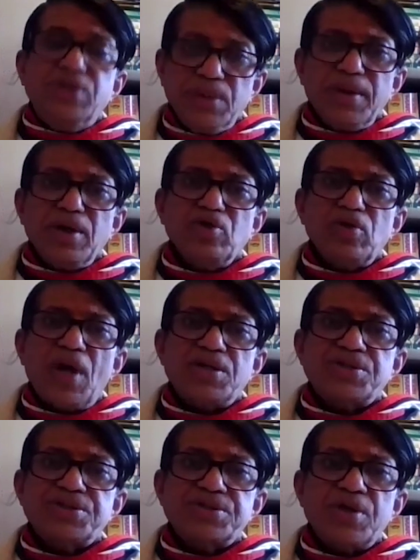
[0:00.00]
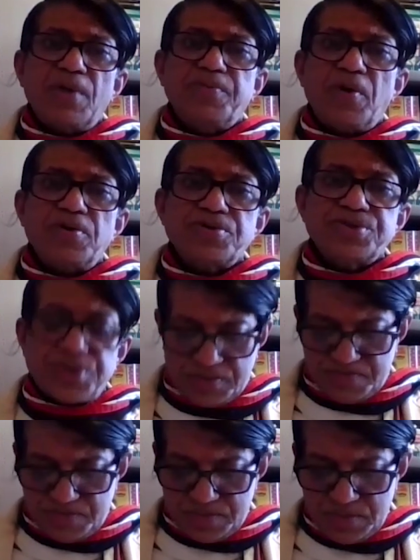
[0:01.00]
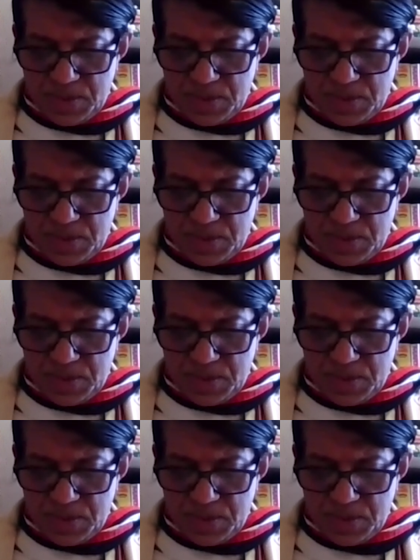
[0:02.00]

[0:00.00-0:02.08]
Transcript: Jivananda Das, of course,